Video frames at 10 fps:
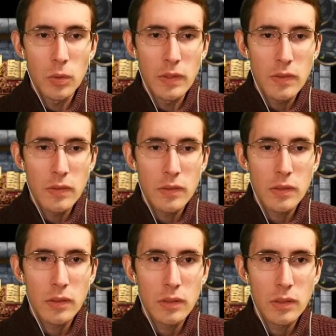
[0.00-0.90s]

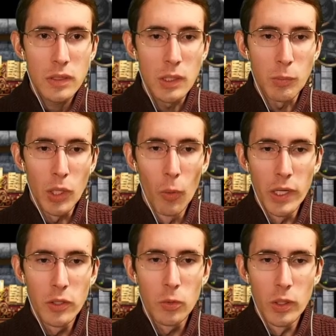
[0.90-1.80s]
Chris. Keep
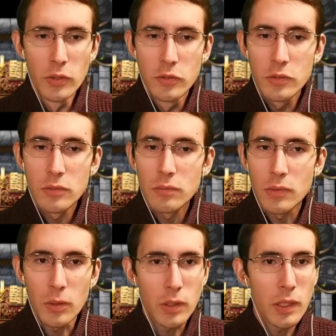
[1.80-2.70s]
going, Chris.
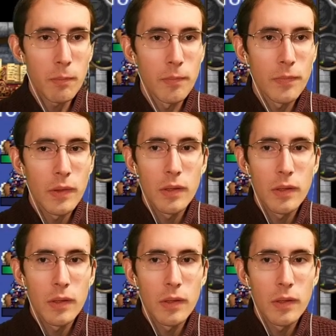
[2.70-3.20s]
Okay.